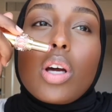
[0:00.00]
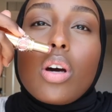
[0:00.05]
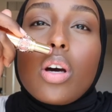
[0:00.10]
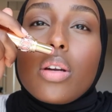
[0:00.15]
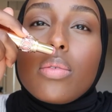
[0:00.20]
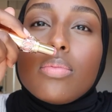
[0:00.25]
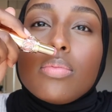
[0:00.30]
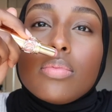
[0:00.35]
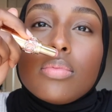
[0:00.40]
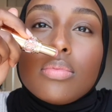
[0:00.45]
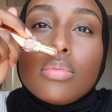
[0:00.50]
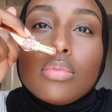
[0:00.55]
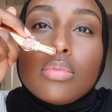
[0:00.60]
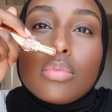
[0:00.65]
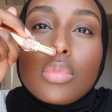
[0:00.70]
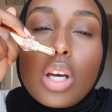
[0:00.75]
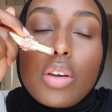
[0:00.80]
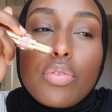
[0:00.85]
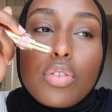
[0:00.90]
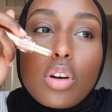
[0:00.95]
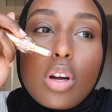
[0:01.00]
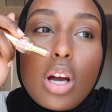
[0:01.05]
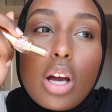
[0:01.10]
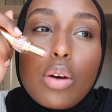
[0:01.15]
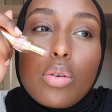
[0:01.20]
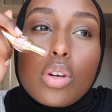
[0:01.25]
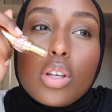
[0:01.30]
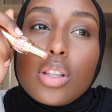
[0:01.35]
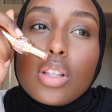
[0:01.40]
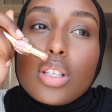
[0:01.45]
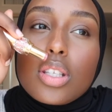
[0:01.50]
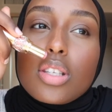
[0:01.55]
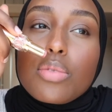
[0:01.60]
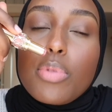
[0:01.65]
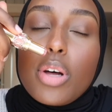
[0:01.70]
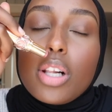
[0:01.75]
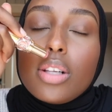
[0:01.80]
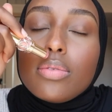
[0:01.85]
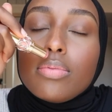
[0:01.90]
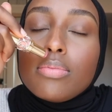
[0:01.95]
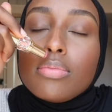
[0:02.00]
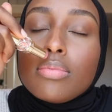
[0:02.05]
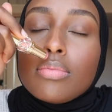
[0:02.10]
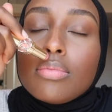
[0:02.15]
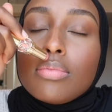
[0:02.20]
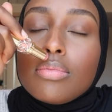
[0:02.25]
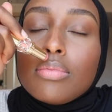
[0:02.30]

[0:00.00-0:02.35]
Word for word: Oh my God, I forgot how good these smell.